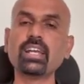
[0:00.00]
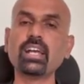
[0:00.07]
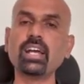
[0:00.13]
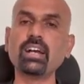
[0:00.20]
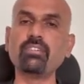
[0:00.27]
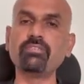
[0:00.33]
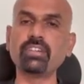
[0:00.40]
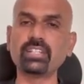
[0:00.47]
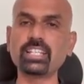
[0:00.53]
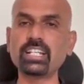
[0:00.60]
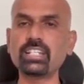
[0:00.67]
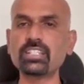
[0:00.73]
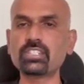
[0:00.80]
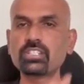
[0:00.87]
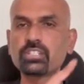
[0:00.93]
Uh, five, that
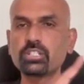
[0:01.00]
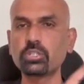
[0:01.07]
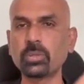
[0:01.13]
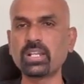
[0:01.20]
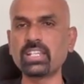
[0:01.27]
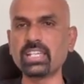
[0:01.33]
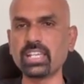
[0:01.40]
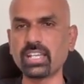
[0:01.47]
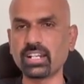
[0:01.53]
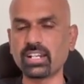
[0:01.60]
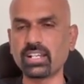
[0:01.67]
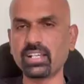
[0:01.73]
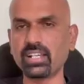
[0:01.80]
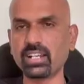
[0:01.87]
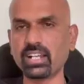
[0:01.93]
is twelve year
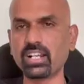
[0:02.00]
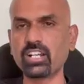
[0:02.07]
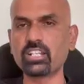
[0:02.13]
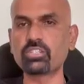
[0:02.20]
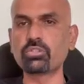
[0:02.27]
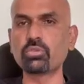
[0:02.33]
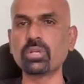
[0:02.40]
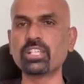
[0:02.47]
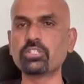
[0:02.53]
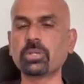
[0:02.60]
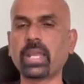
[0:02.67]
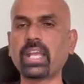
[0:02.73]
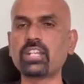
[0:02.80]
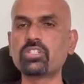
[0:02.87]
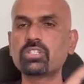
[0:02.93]
uh, regular school
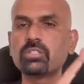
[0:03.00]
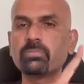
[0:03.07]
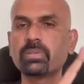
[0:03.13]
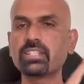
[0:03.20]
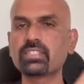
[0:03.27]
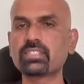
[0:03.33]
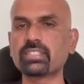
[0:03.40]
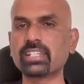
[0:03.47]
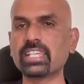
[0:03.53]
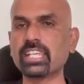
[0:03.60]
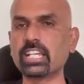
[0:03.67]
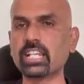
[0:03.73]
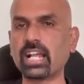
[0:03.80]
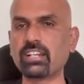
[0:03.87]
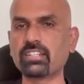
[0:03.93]
education plus three
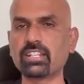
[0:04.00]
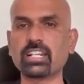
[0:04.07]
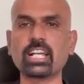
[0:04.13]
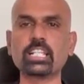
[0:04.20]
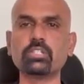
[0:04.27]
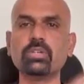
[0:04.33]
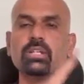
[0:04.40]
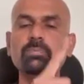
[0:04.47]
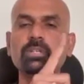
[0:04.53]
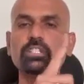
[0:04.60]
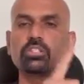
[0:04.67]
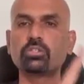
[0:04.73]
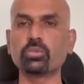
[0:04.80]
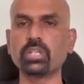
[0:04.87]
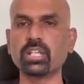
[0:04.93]
year undergraduate plus
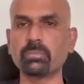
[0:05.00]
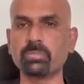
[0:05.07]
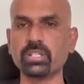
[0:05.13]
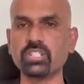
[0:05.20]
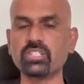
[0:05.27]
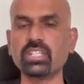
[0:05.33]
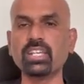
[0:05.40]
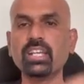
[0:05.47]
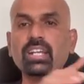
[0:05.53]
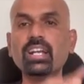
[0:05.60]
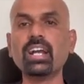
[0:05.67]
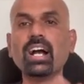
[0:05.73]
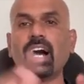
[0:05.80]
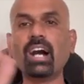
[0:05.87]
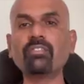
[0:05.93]
two year P G.
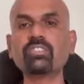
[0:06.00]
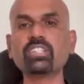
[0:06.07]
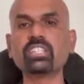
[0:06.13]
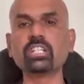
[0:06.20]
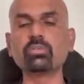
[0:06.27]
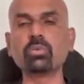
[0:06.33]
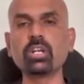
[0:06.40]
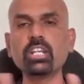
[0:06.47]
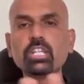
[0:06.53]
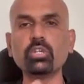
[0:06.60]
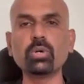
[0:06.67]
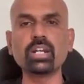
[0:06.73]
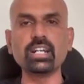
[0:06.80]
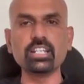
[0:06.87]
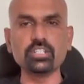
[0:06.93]
After that only you
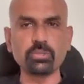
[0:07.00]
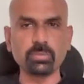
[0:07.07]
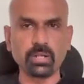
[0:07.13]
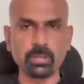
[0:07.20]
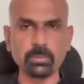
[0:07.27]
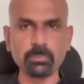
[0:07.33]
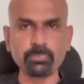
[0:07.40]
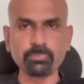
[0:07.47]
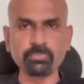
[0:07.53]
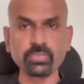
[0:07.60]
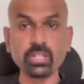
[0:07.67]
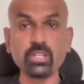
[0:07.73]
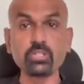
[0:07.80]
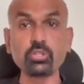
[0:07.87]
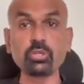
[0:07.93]
are eligible.
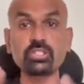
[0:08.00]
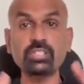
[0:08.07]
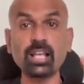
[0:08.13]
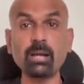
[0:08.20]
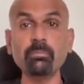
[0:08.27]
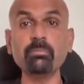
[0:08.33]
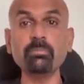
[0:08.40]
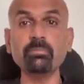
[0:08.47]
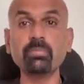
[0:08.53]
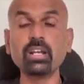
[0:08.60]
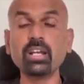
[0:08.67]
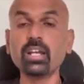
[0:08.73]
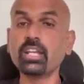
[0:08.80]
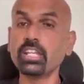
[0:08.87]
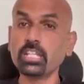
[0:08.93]
So some
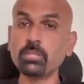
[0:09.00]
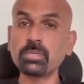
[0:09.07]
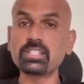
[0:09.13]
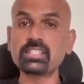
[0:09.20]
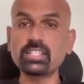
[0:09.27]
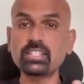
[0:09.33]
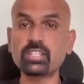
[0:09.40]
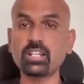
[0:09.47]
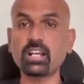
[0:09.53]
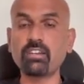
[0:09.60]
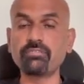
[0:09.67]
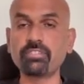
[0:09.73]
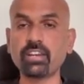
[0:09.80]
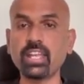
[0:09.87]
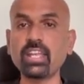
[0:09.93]
universities are
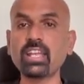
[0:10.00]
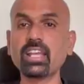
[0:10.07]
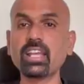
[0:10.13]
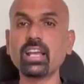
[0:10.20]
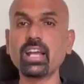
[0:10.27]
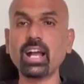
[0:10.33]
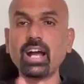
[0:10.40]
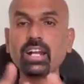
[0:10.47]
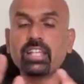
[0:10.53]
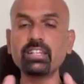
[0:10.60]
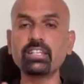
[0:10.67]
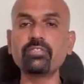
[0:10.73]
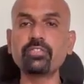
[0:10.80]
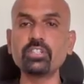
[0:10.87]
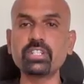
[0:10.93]
offering, and
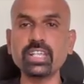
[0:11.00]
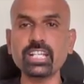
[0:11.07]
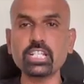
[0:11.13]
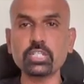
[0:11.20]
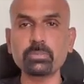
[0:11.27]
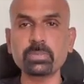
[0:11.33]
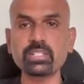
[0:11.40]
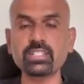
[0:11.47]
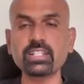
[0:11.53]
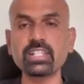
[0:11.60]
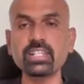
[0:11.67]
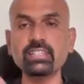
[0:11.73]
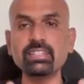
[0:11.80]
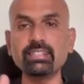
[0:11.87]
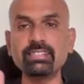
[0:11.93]
if you take especially
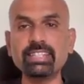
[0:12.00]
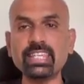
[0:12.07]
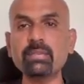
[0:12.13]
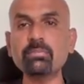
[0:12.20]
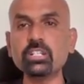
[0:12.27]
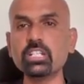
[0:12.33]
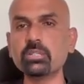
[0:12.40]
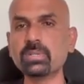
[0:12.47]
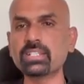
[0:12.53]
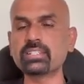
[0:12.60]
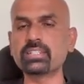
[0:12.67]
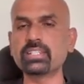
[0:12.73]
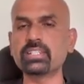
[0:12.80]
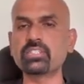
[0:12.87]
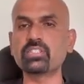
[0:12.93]
deemed
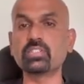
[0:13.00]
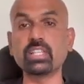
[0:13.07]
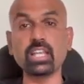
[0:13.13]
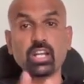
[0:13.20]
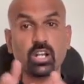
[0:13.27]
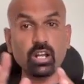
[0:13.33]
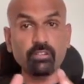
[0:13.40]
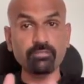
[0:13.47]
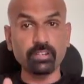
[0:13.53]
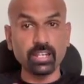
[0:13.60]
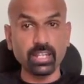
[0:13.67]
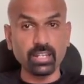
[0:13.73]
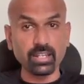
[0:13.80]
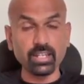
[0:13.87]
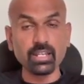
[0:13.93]
universities, they are
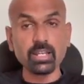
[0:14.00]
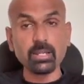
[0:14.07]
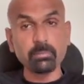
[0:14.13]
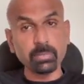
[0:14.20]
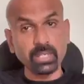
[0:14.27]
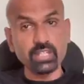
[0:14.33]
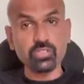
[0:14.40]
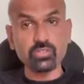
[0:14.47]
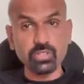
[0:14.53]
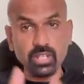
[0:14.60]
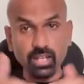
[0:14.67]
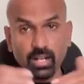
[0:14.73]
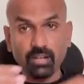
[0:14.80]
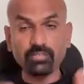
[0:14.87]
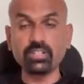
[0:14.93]
offering PhD
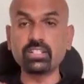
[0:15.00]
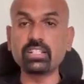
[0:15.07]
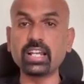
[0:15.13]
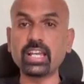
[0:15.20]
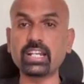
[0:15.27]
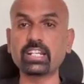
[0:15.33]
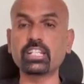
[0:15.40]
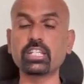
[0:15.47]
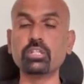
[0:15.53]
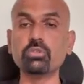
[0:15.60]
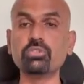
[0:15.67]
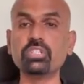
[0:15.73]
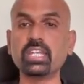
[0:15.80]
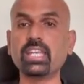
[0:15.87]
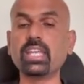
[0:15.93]
after direct U
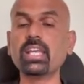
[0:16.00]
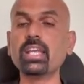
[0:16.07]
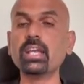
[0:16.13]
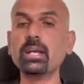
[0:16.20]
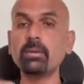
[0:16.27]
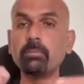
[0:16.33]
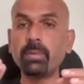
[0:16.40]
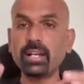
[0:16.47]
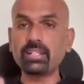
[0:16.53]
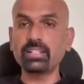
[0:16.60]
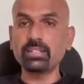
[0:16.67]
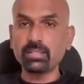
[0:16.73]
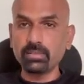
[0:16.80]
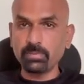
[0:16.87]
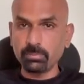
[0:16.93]
G. But
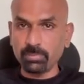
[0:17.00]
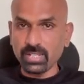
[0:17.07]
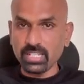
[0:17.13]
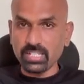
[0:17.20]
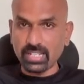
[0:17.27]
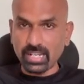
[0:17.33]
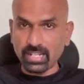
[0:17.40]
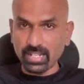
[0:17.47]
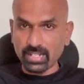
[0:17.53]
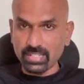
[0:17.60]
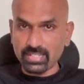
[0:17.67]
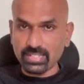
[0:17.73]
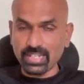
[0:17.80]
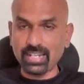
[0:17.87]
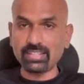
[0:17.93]
please
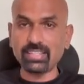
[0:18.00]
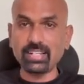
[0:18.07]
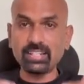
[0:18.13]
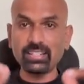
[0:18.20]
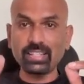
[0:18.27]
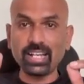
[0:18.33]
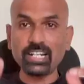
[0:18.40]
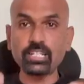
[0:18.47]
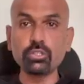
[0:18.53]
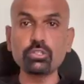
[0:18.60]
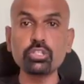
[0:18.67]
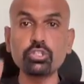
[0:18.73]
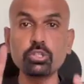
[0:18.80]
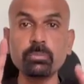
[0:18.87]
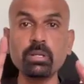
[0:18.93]
understand that that U
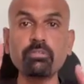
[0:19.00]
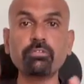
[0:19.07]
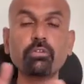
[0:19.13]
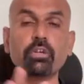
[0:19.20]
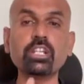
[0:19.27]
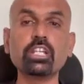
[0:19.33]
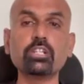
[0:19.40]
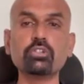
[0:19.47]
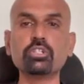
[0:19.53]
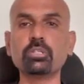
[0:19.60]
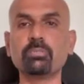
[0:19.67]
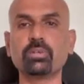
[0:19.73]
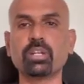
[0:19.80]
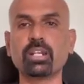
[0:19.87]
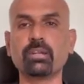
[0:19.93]
G should be a four year U G
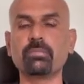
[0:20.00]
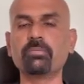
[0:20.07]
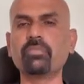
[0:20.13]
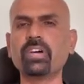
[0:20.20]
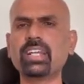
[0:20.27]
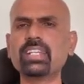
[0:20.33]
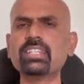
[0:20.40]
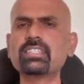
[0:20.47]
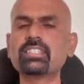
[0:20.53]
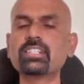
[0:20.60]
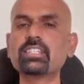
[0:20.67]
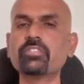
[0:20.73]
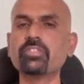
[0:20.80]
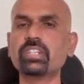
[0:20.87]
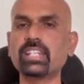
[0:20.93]
program. For
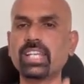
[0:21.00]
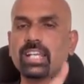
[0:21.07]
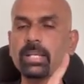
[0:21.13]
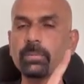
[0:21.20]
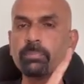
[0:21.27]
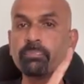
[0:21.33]
instance, if you take